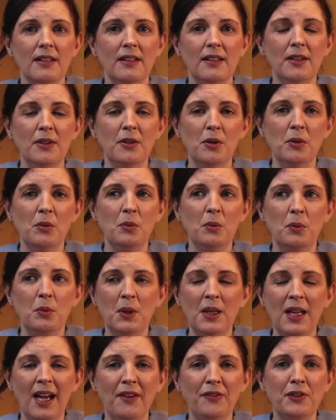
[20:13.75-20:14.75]

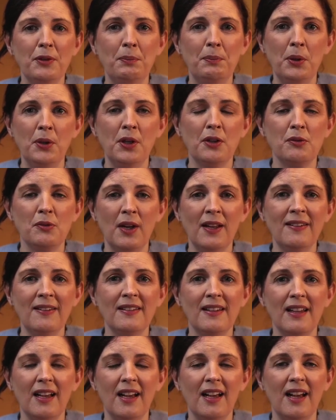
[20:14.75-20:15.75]
We have to put at
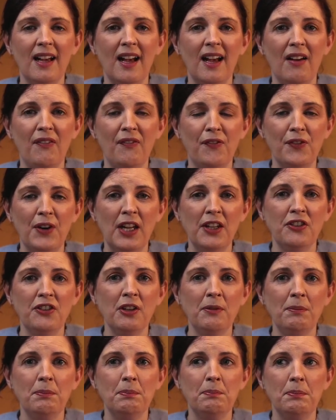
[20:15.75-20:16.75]
risk a
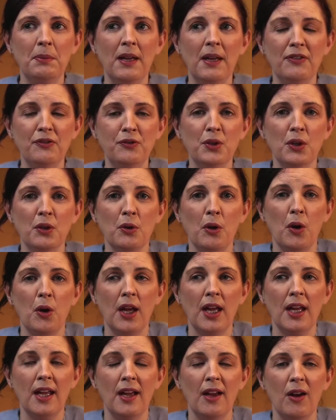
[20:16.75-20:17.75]
friendship if we're
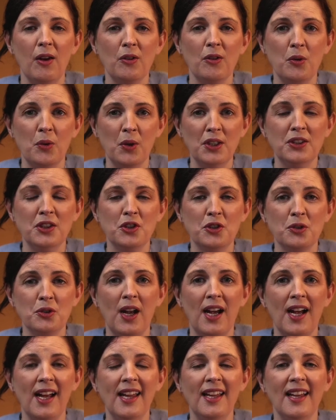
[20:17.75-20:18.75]
going to
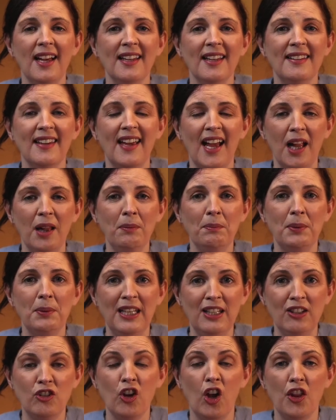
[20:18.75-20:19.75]
try and help
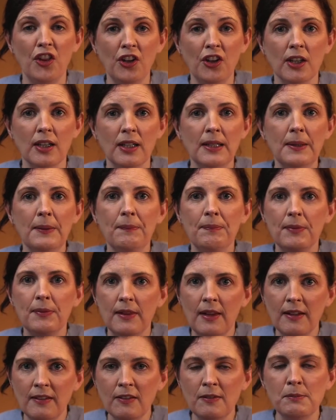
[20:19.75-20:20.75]
each other.
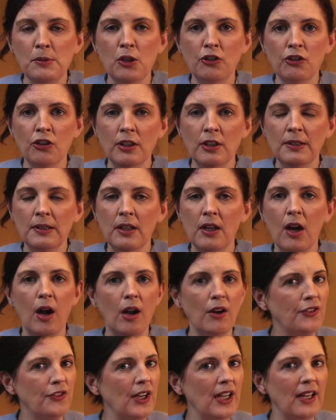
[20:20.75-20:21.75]
This is mutual.
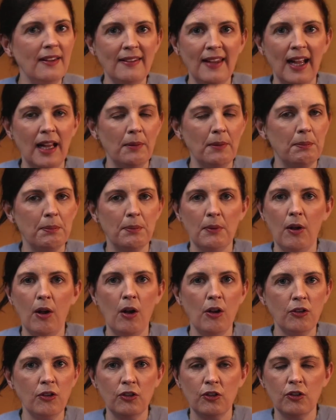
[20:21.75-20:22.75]
Our friends help
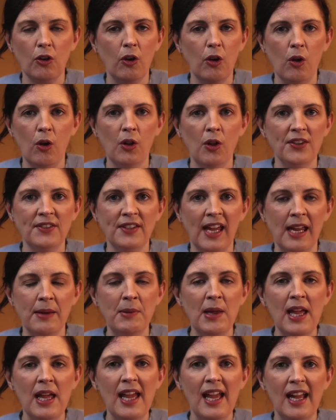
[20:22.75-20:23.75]
us all the time.
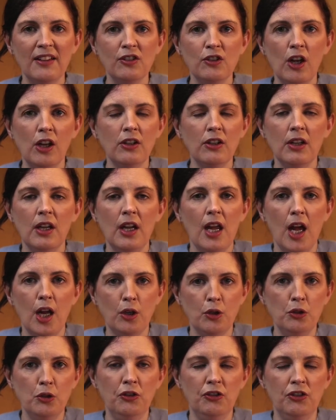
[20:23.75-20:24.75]
It's not a
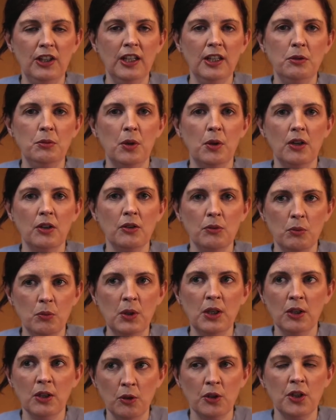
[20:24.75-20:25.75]
crusade where
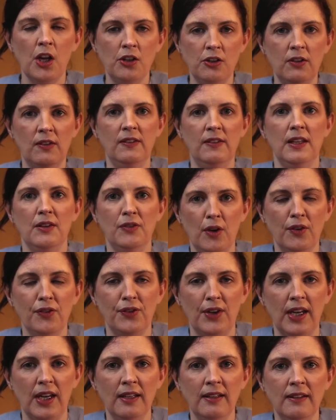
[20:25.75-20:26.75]
we're going out to save our
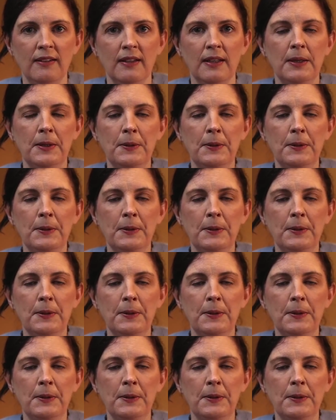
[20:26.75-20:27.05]
friend.